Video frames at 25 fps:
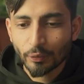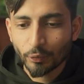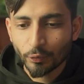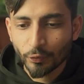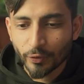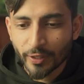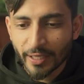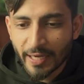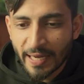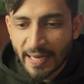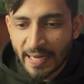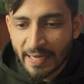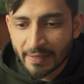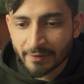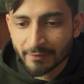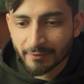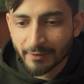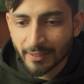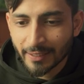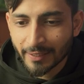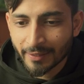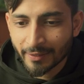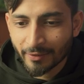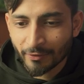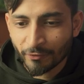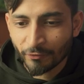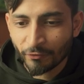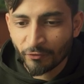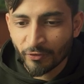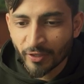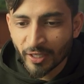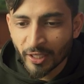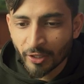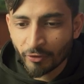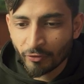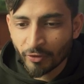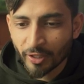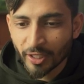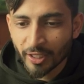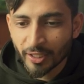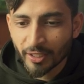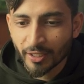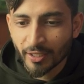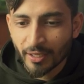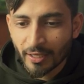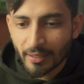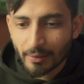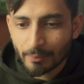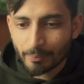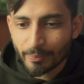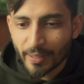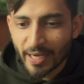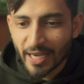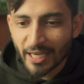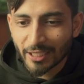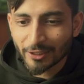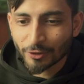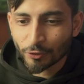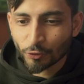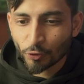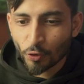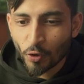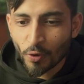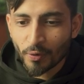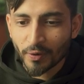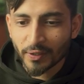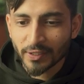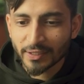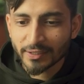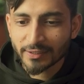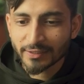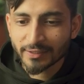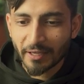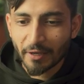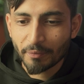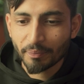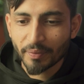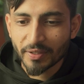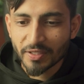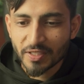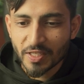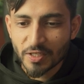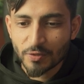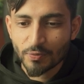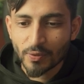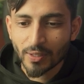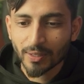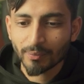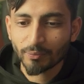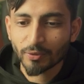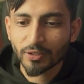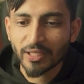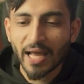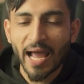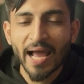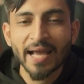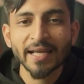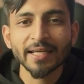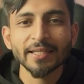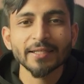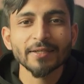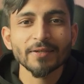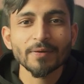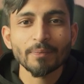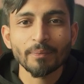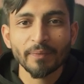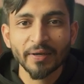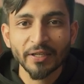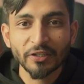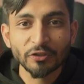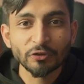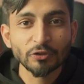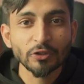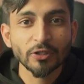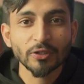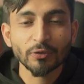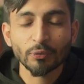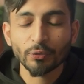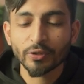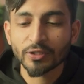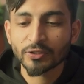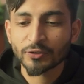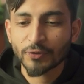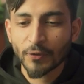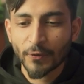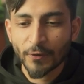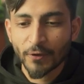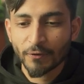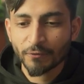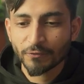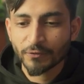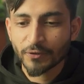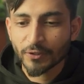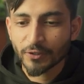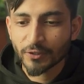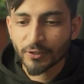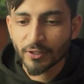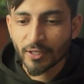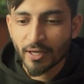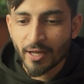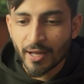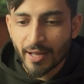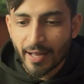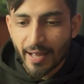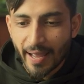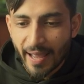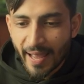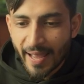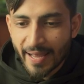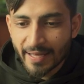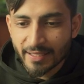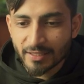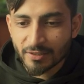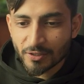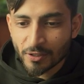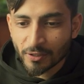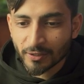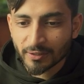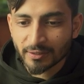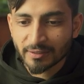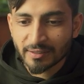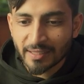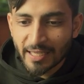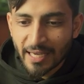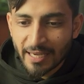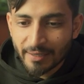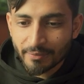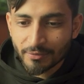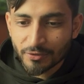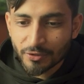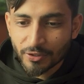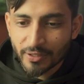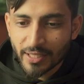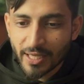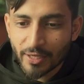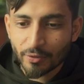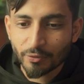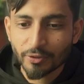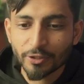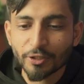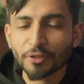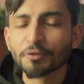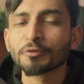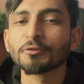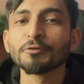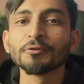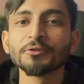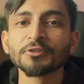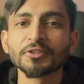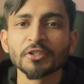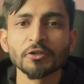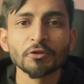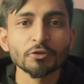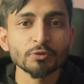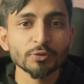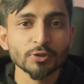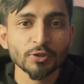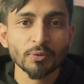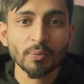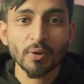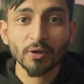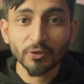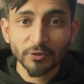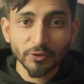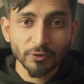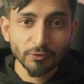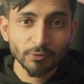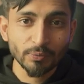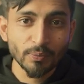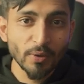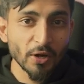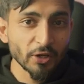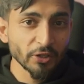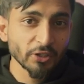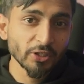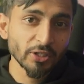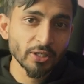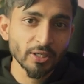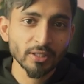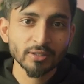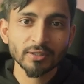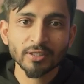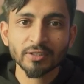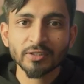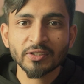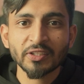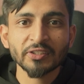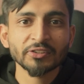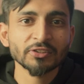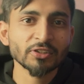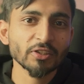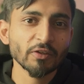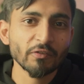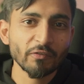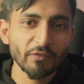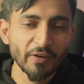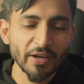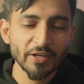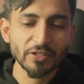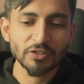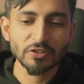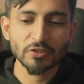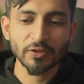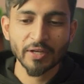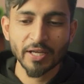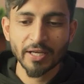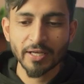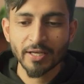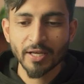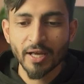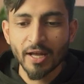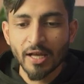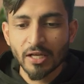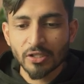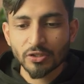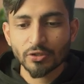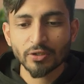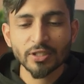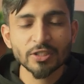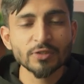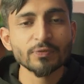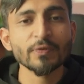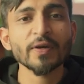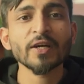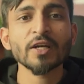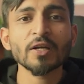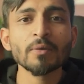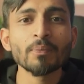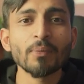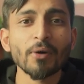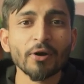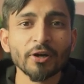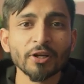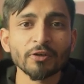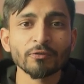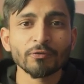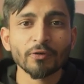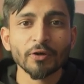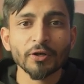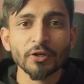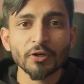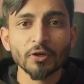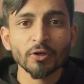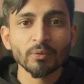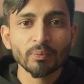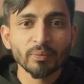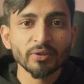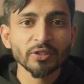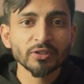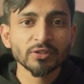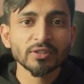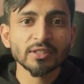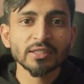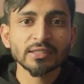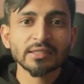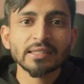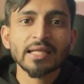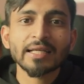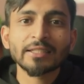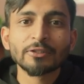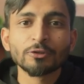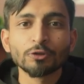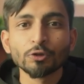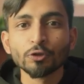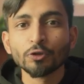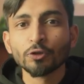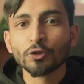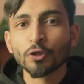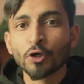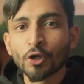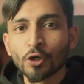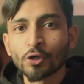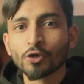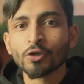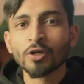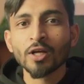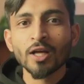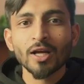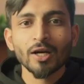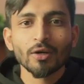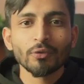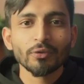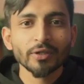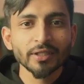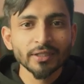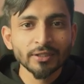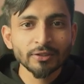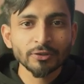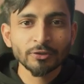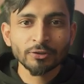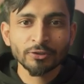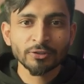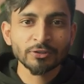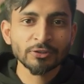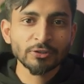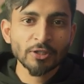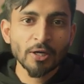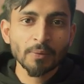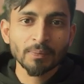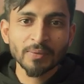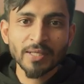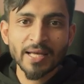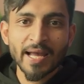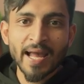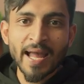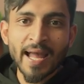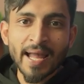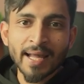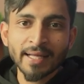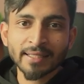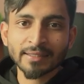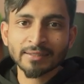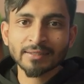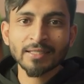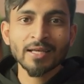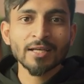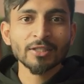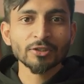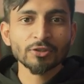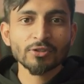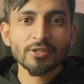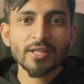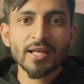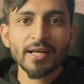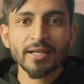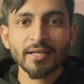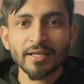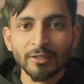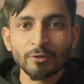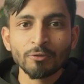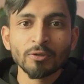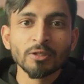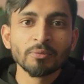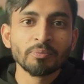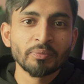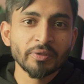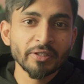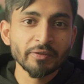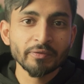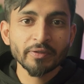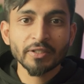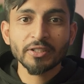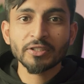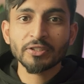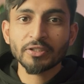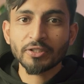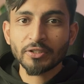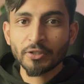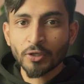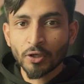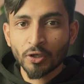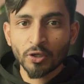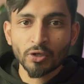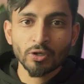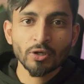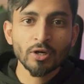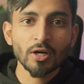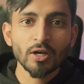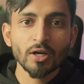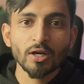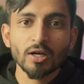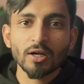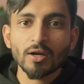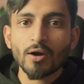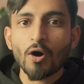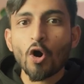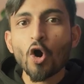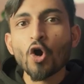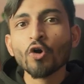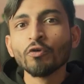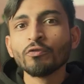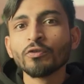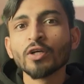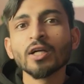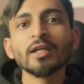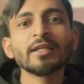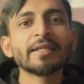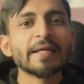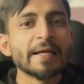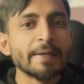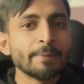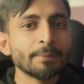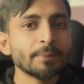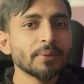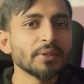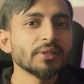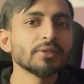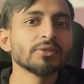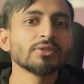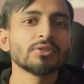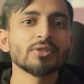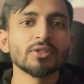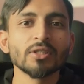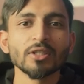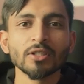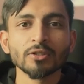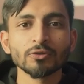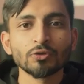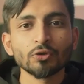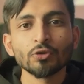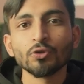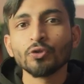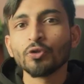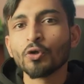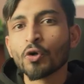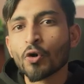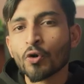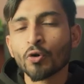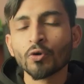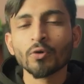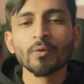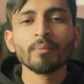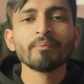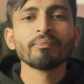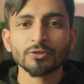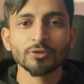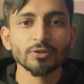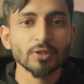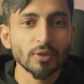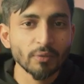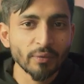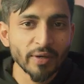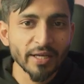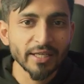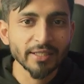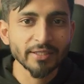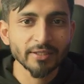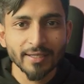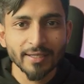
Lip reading: we have like very bad ROAS campaigns as well, but I make sure we turn off the ads on time so that we don't lose huge amount of money on the testing phase. Okay, so it's very important for your business, like, to know when to stop the ads so that it will prevent your overall campaigns, to go to the red.